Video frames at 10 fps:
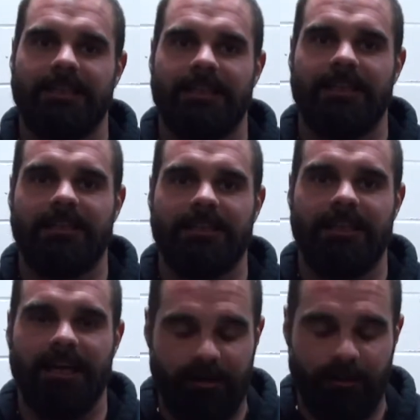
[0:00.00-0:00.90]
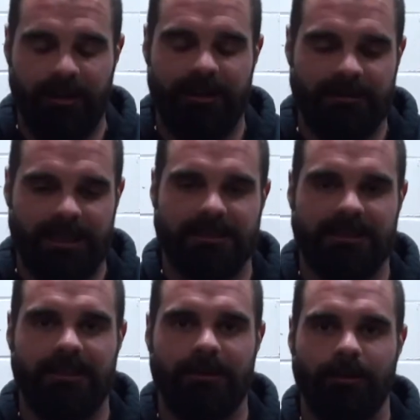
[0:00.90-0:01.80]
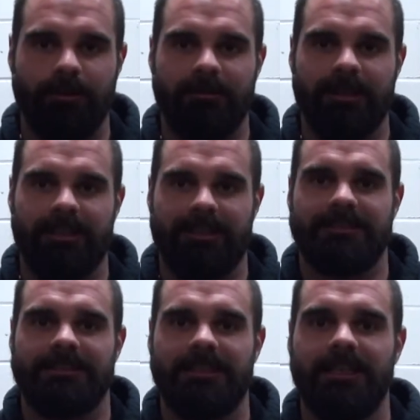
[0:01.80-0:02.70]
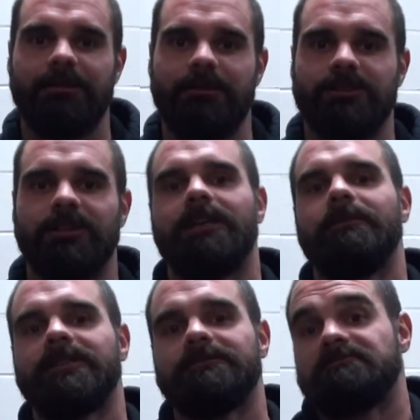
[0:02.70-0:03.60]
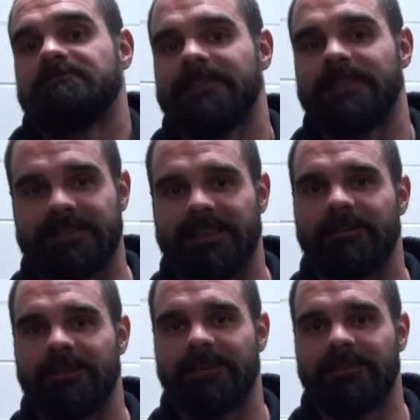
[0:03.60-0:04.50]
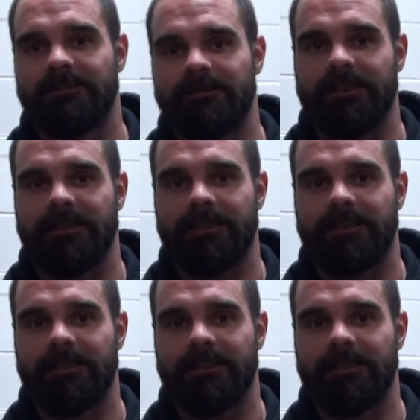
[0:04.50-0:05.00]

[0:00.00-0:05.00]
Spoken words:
And Gary Williams actually got a hold of me and said that he would train me. And that's how I got into it, really.